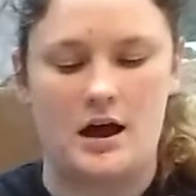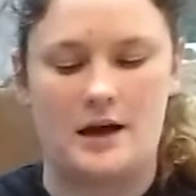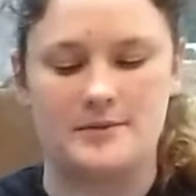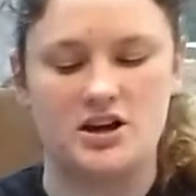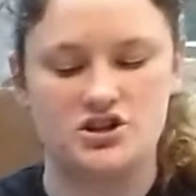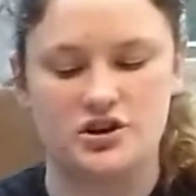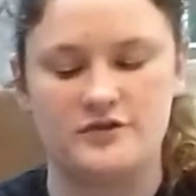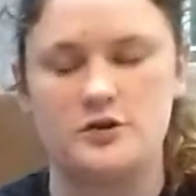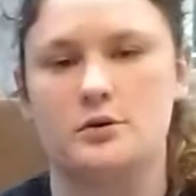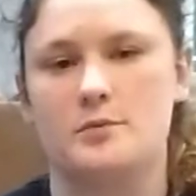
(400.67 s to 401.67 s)
I'm not sure
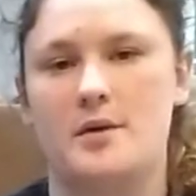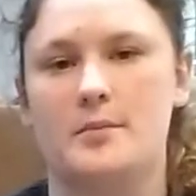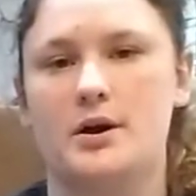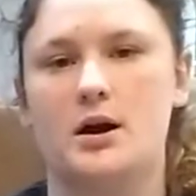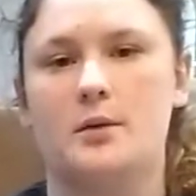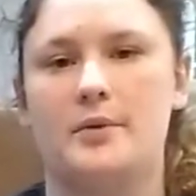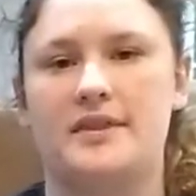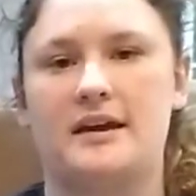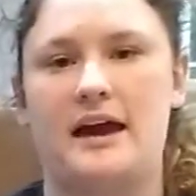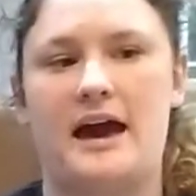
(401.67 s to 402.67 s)
if you remember,
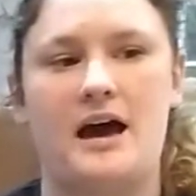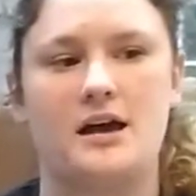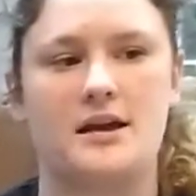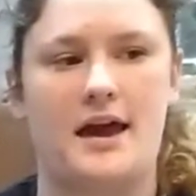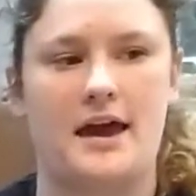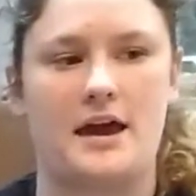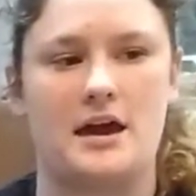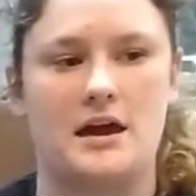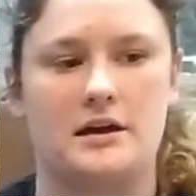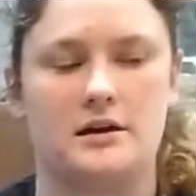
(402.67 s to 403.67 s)
but they had
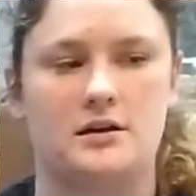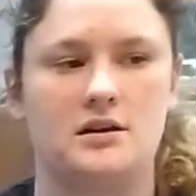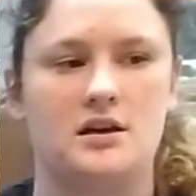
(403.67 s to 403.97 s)
a